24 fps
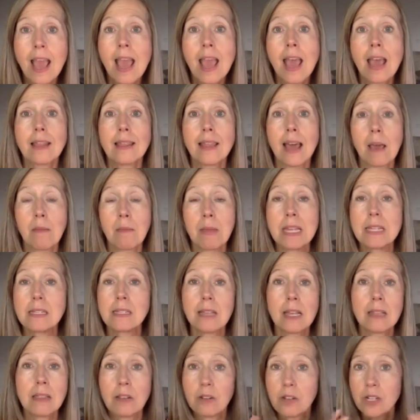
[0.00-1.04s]
That means
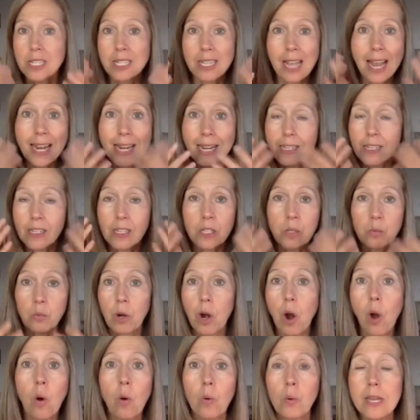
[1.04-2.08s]
that their sinuses
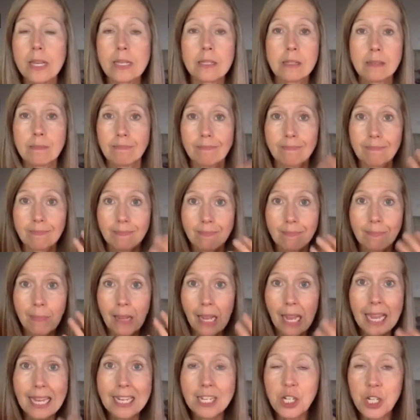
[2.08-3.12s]
were always
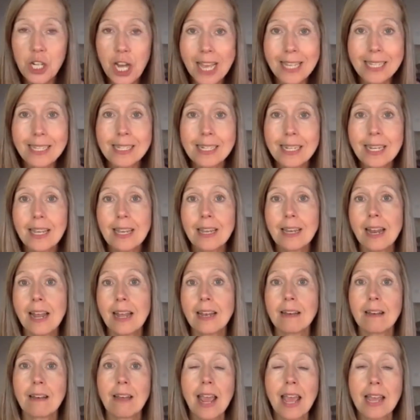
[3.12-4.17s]
congested,
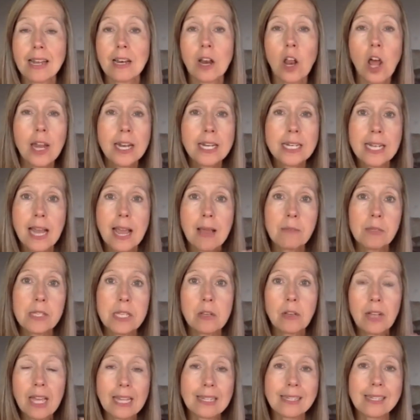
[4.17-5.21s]
and a lot of times
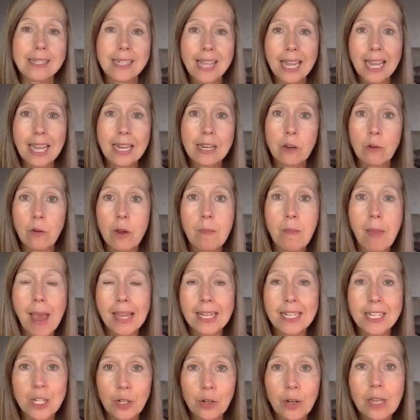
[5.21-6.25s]
they'll get secondary
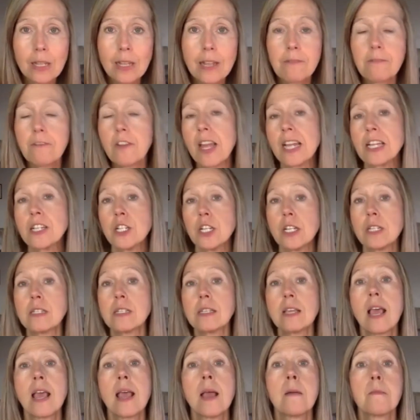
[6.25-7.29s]
bacterial
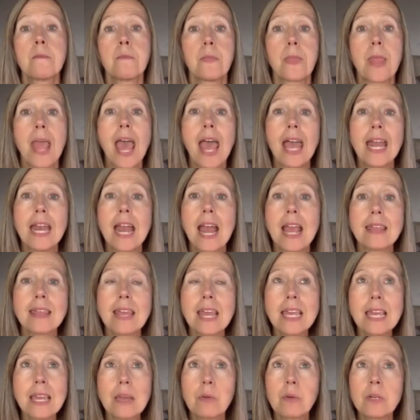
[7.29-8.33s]
infections. And I
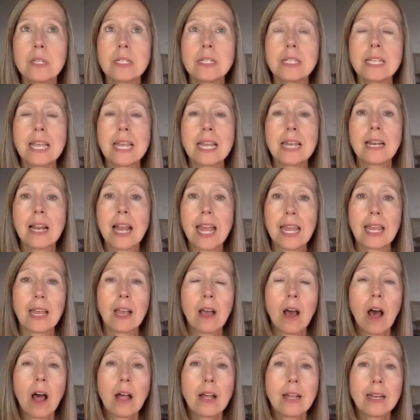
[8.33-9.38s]
think it was in like
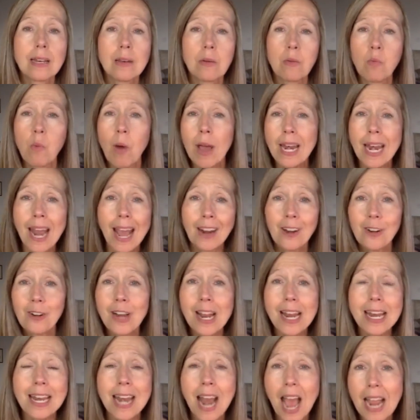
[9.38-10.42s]

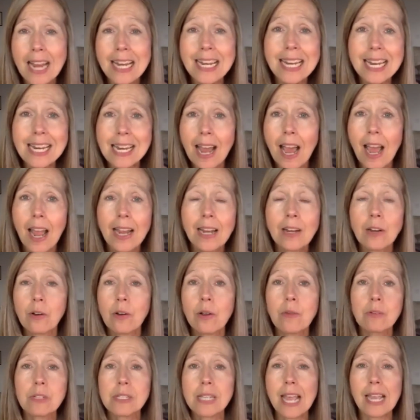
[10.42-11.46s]
199, or
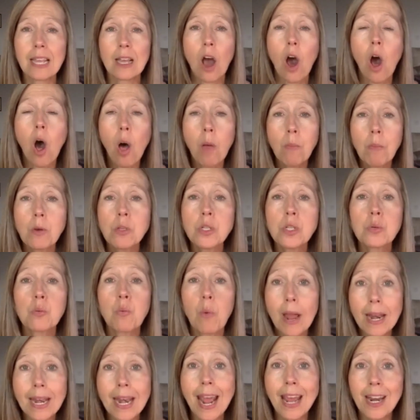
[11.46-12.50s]
it was like almost
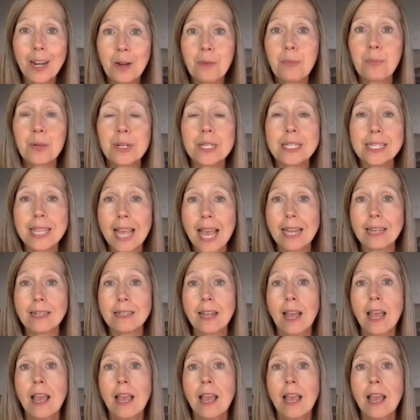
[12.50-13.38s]
100%